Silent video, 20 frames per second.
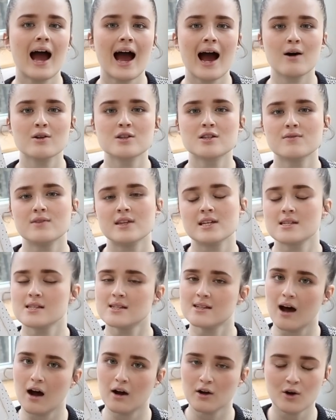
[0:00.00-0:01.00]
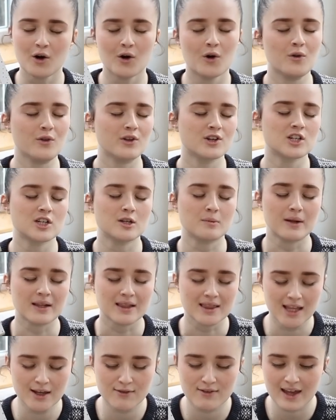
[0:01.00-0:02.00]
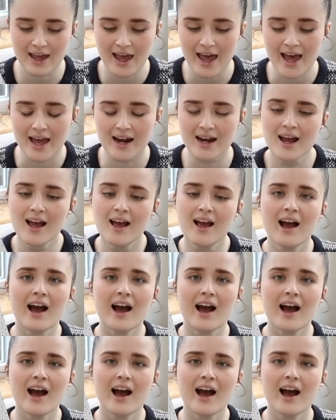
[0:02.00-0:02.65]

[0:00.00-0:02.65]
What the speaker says: out of this dark hole that she'd been living in.